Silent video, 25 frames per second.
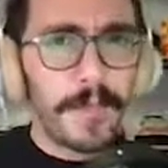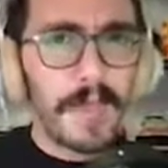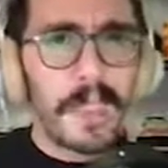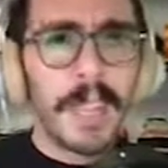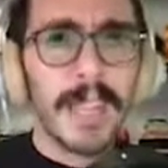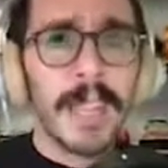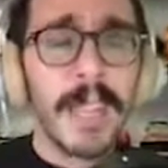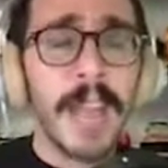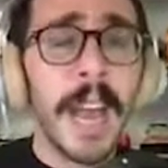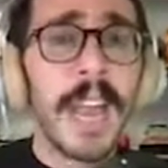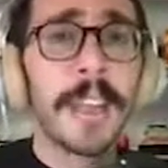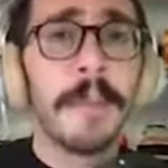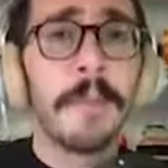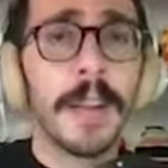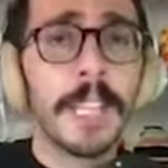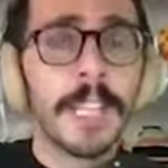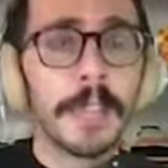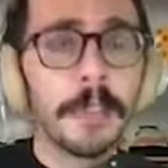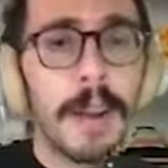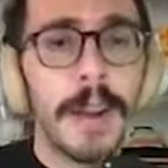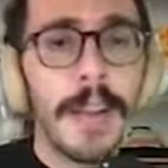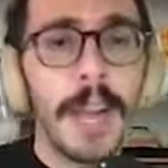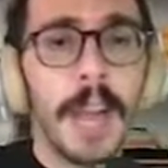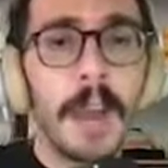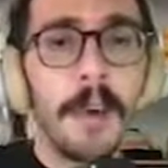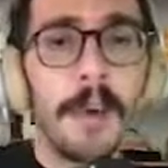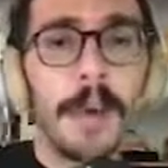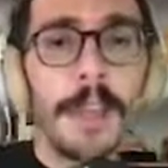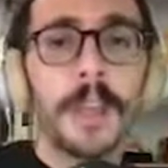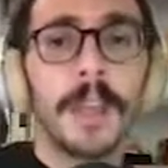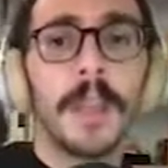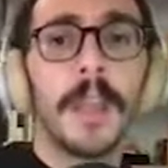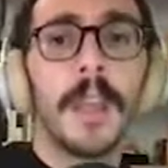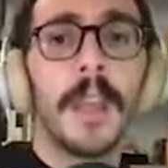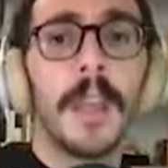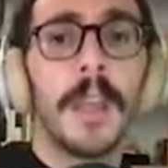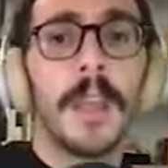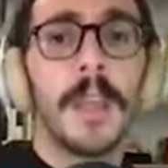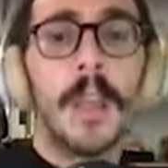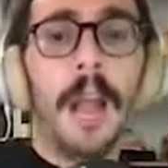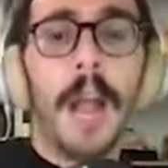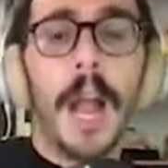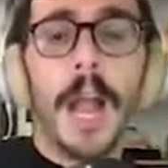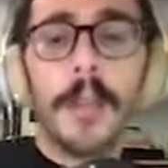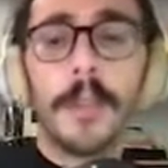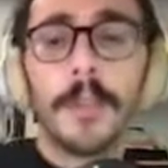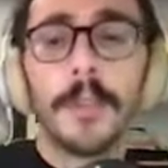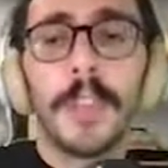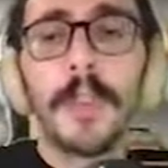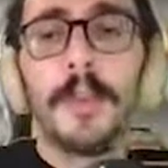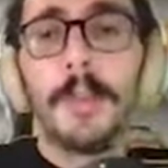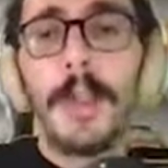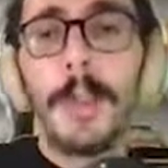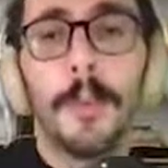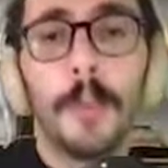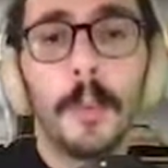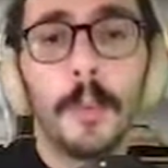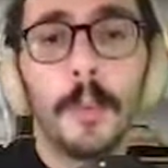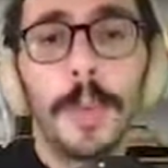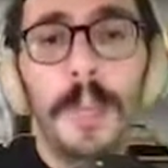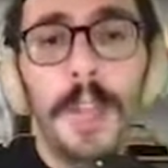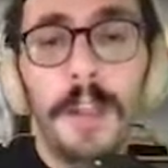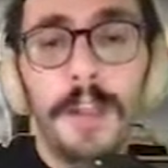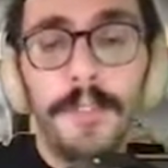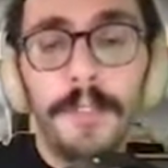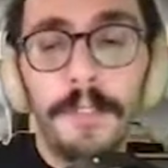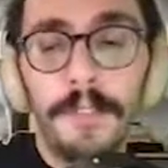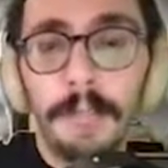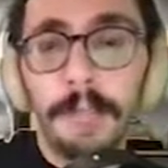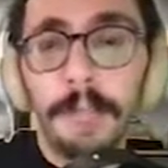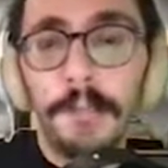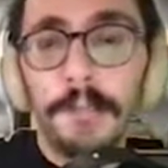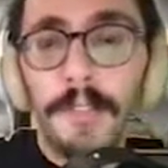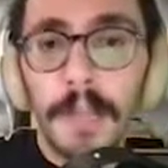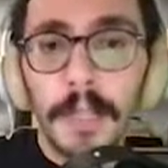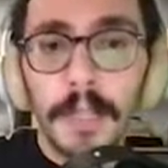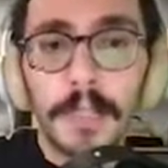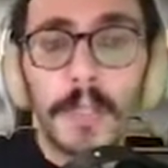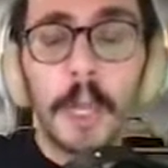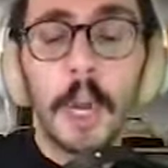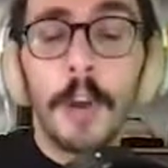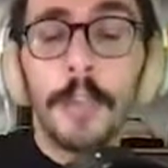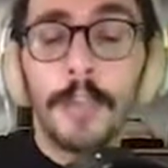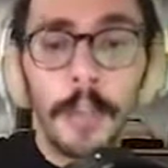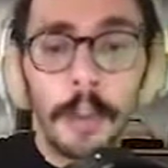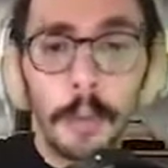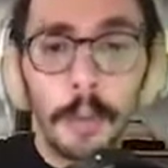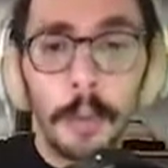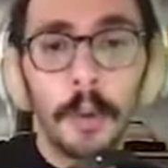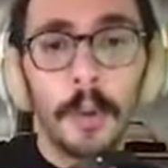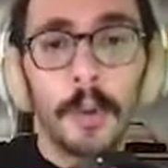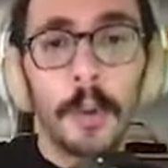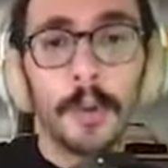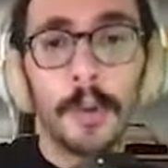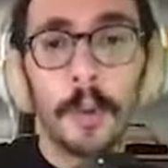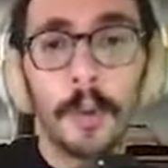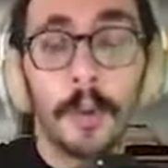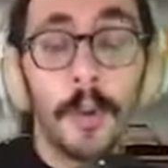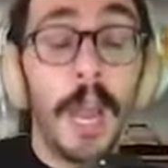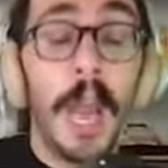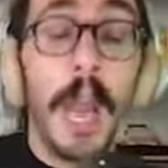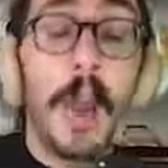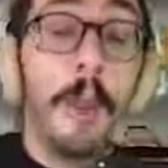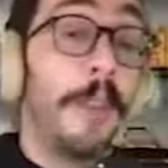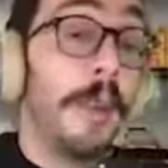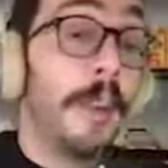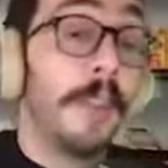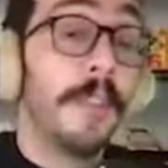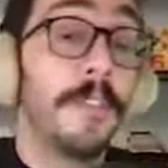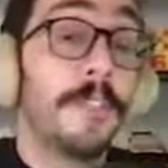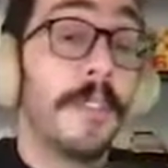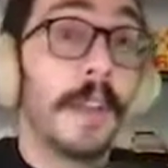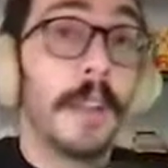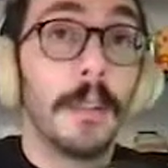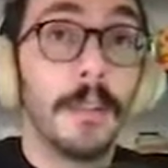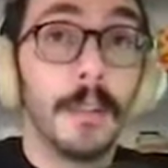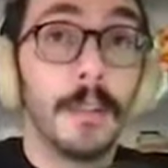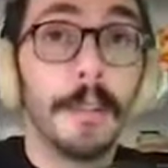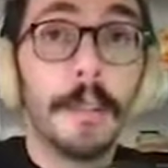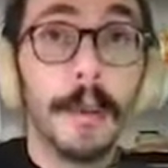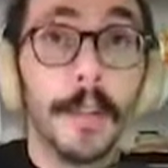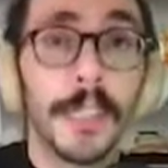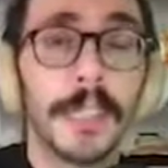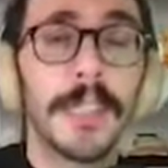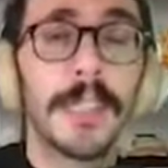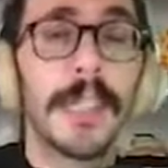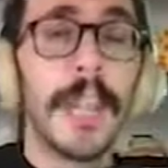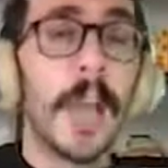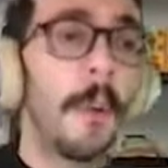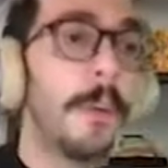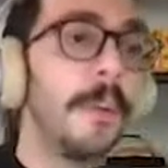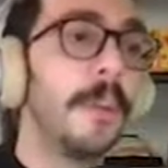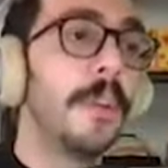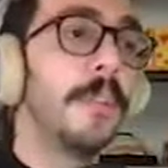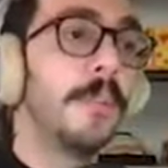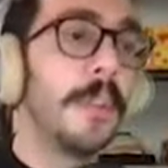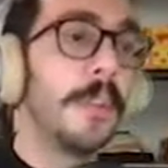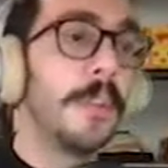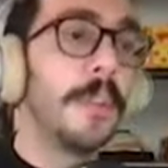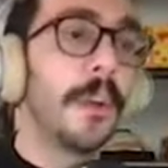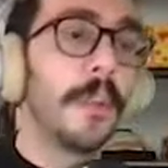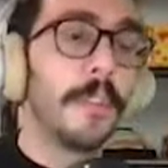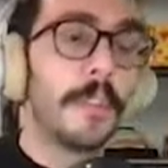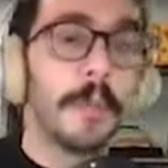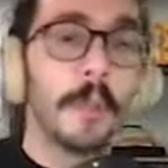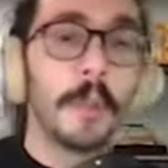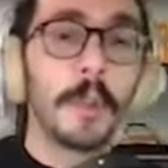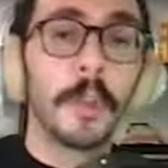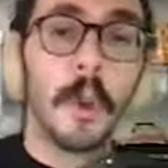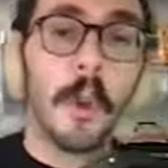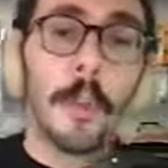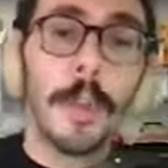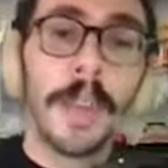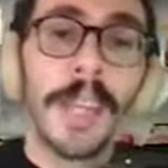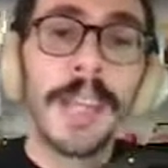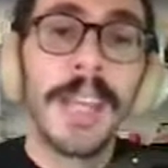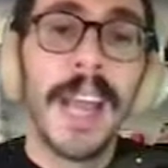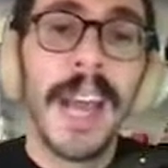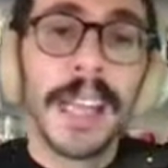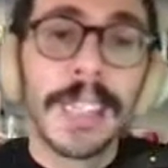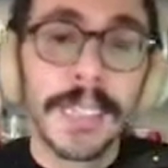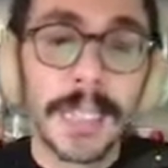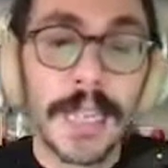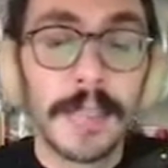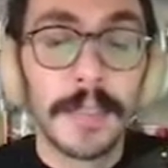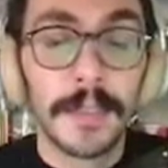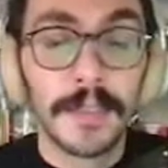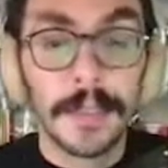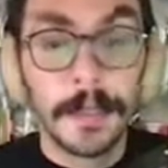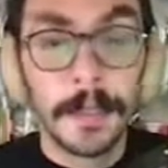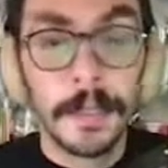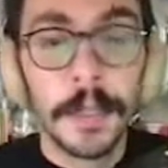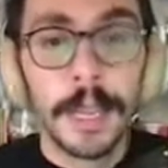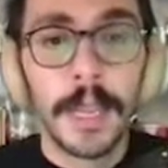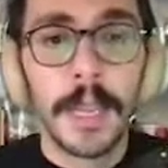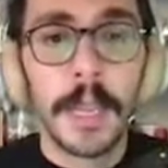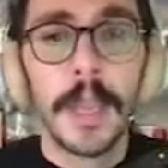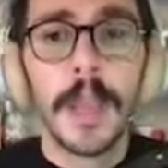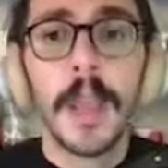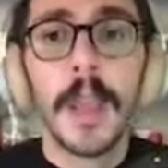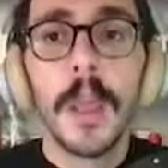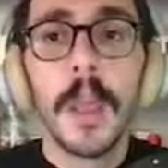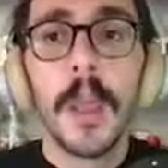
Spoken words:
9 months by now, and I don't think people would have felt comfortable, or I wouldn't feel comfortable going and asking somebody